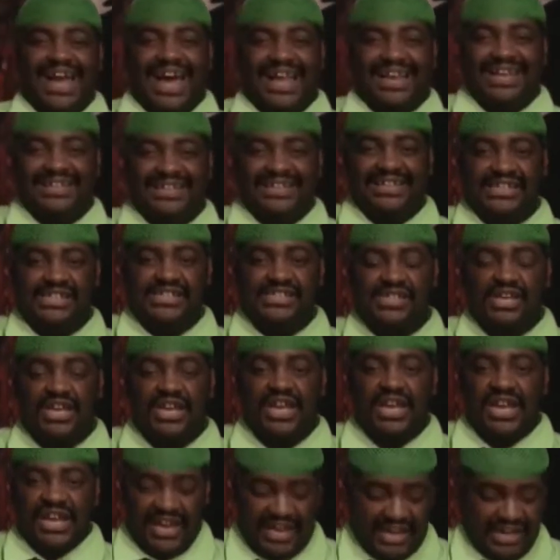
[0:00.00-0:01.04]
colonies
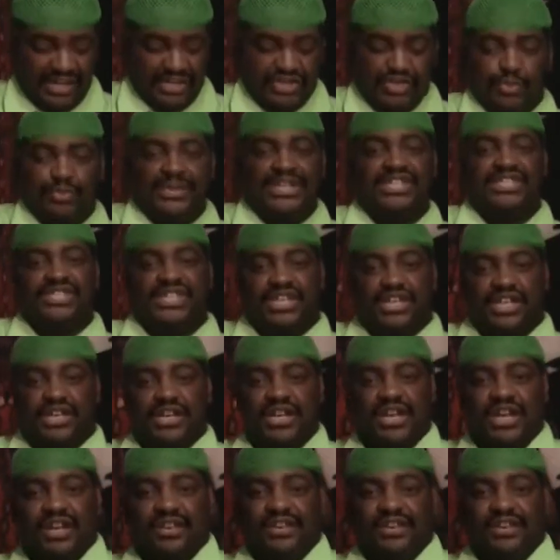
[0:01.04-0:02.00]
in Tunisia.